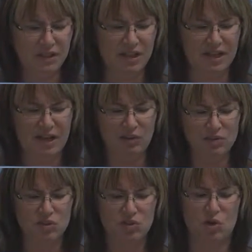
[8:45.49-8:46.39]

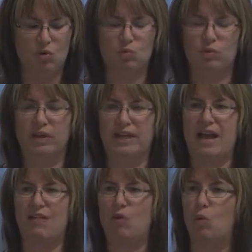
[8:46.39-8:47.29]
Accountants don't really
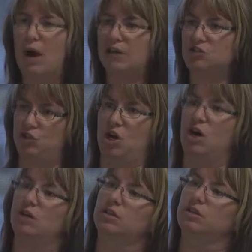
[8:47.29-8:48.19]
have a
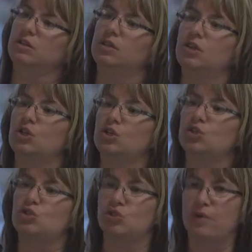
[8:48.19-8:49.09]
watchdog.
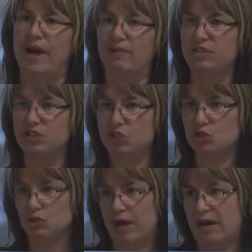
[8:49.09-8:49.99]
So you have this
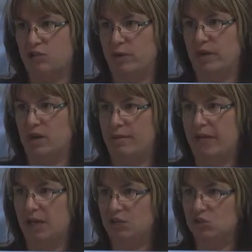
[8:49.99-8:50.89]
new graduate coming
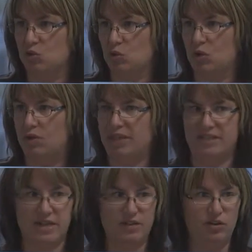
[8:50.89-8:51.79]
out of school, they
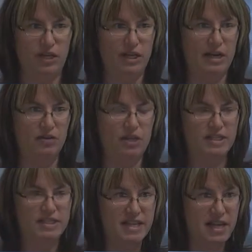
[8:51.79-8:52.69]
say they're an accountant, they
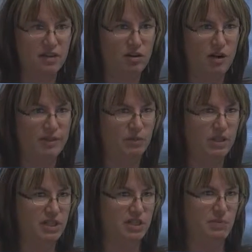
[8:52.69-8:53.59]
say they're coming
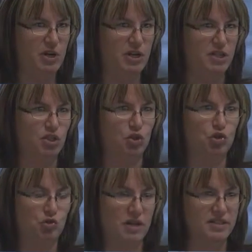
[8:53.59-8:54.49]
with experience, you're
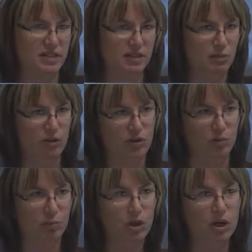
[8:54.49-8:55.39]
trusting them with your
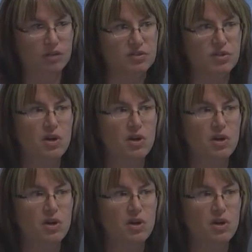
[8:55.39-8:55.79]
books.